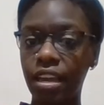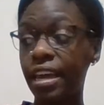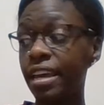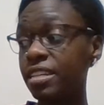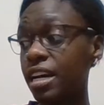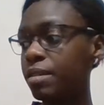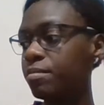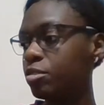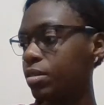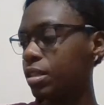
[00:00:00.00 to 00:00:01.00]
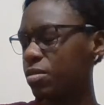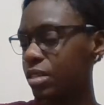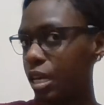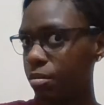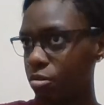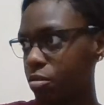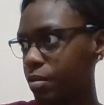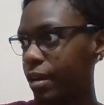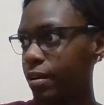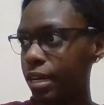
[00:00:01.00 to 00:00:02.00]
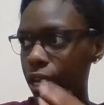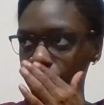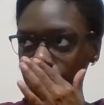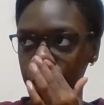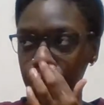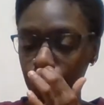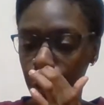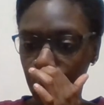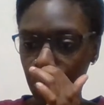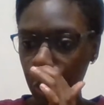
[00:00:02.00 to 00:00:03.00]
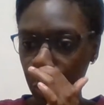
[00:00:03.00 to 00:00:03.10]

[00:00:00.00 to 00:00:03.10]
And I'm doing those cables without a cable needle.